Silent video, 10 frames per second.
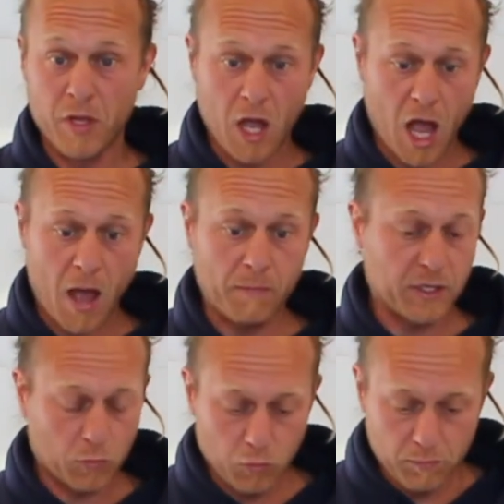
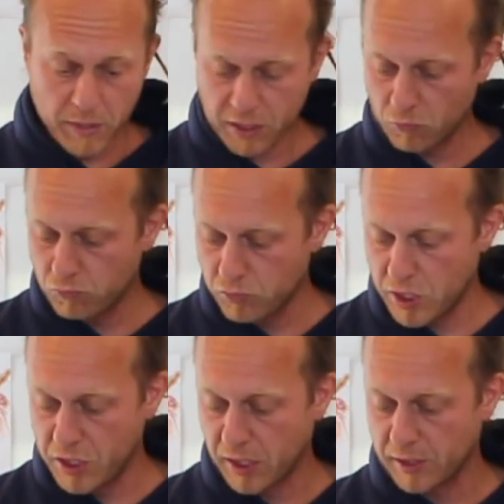That will make a
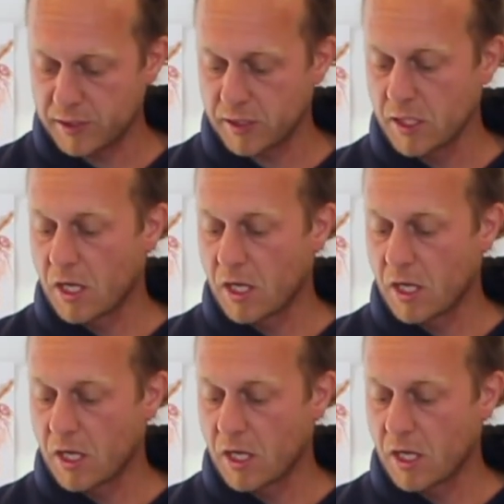really nice